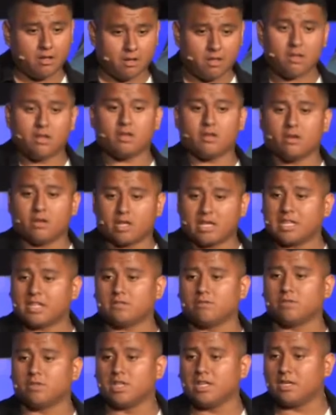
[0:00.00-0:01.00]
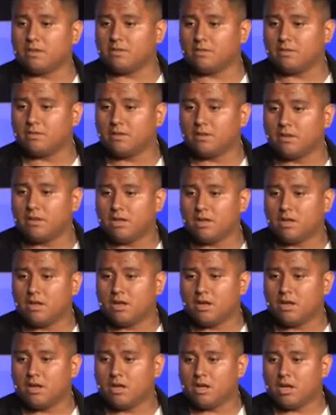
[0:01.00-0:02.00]
your kids will live.
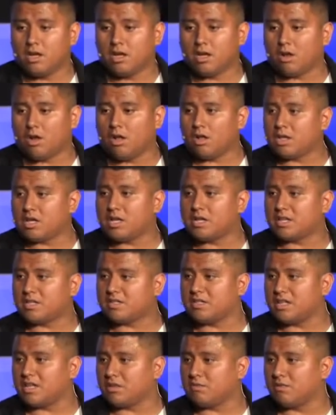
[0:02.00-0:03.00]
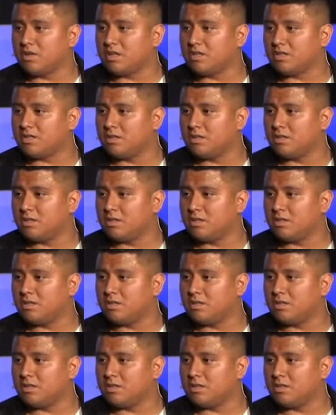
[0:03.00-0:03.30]
And all he could sing was,